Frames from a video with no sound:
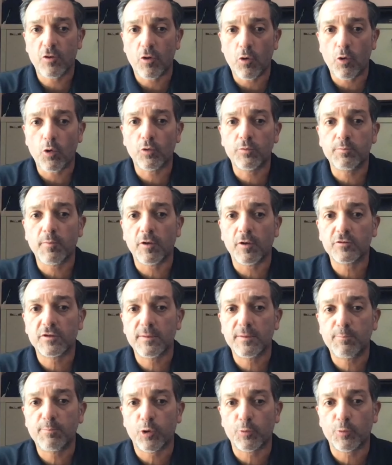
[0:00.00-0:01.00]
old
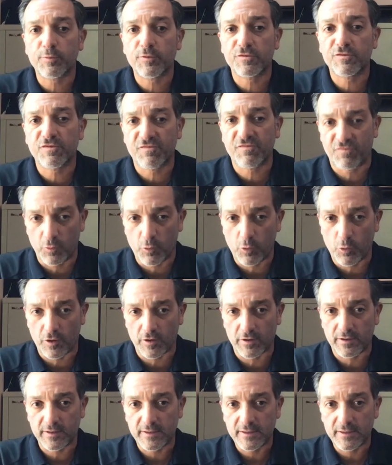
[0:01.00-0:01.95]
multi-purpose floor